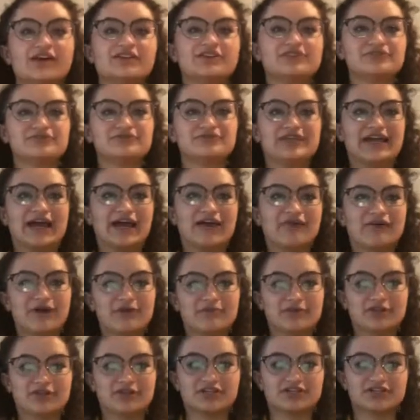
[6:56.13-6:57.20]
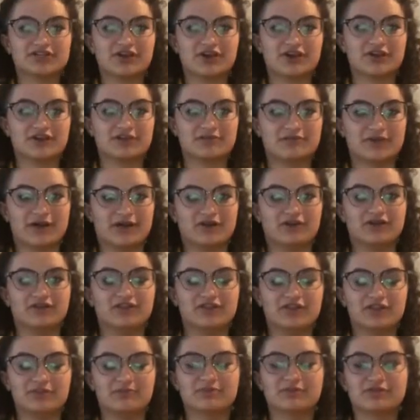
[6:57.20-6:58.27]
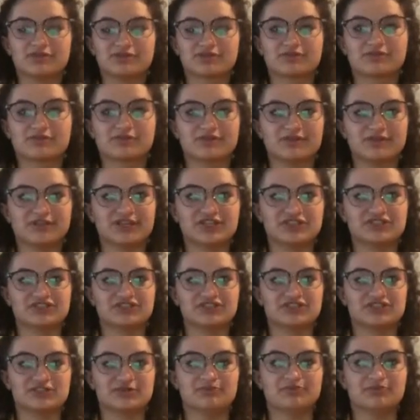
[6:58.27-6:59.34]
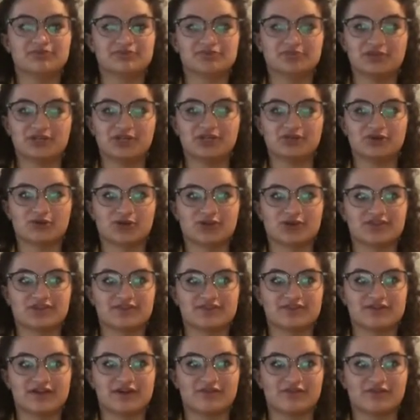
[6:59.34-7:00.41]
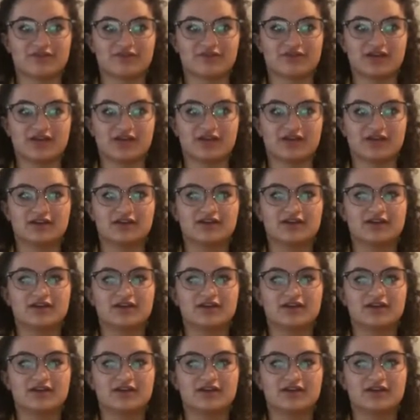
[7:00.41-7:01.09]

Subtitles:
So now I'm going to talk about the political relationship between North and South Korea.